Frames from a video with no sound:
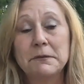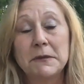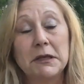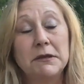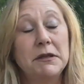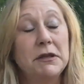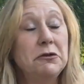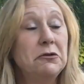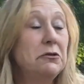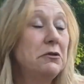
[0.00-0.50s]

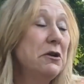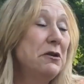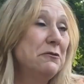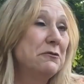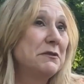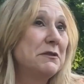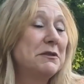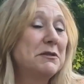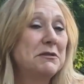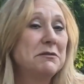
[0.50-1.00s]
And then who
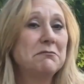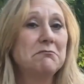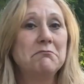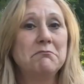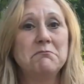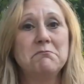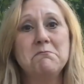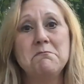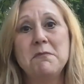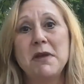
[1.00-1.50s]
knows?
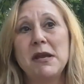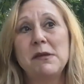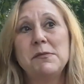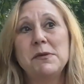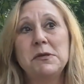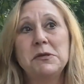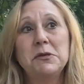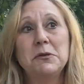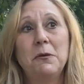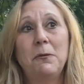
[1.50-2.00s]
Maybe
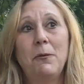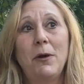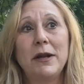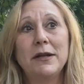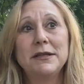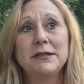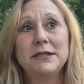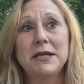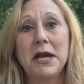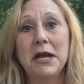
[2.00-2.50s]
you'll want
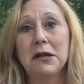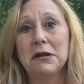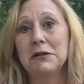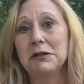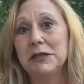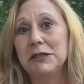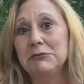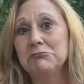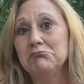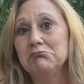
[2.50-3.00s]
to
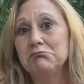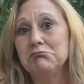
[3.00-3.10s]
tackle it.